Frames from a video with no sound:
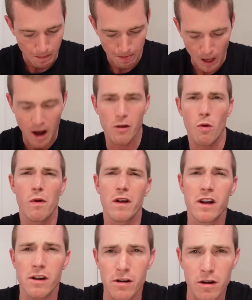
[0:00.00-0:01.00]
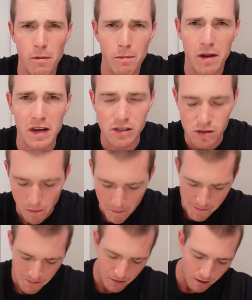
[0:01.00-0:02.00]
I don't want to hear your complaints.
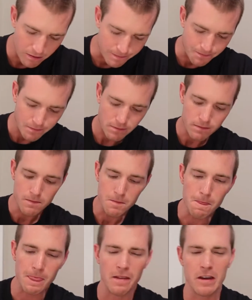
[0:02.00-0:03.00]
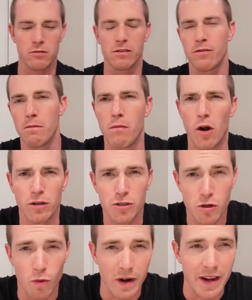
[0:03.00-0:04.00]
This one's from March
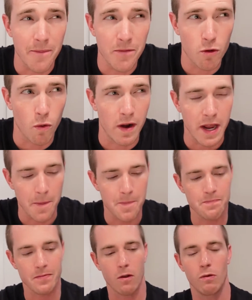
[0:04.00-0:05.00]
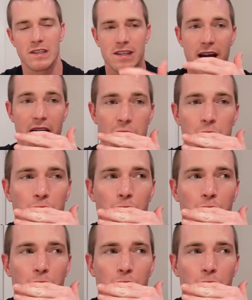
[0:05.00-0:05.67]
2020. What's that?